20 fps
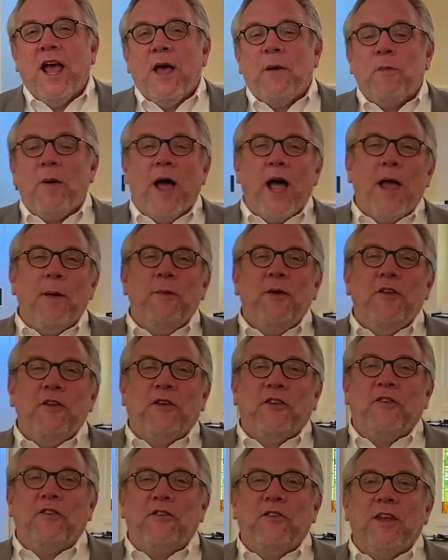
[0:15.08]
Behind me, you
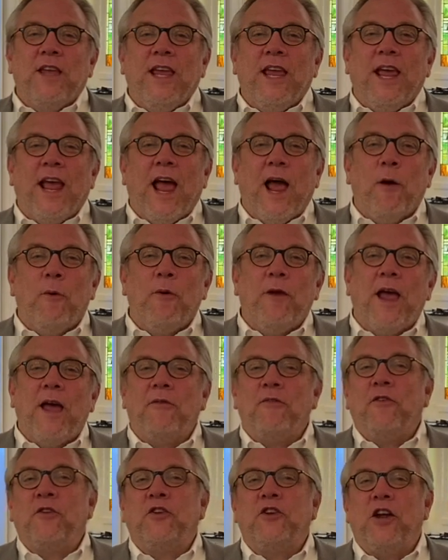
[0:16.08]
can see how we
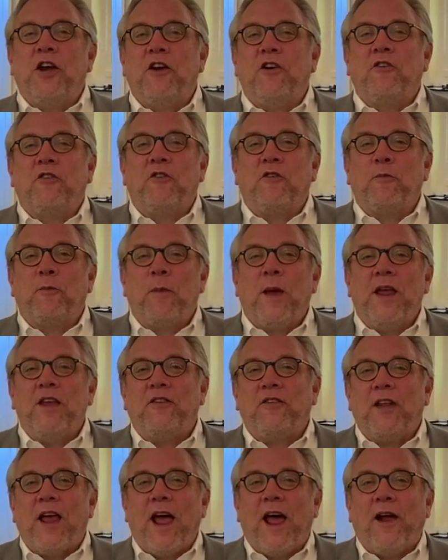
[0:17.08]
have these chairs
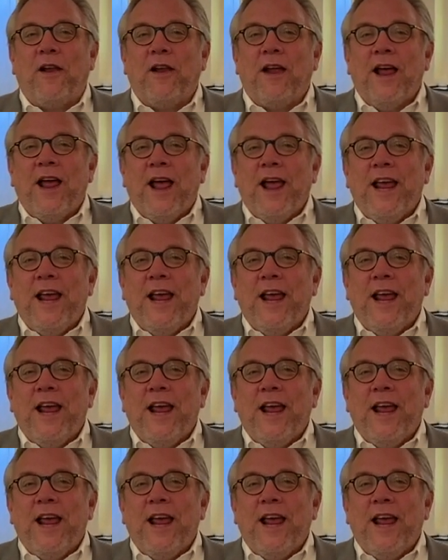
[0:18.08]
spaced out.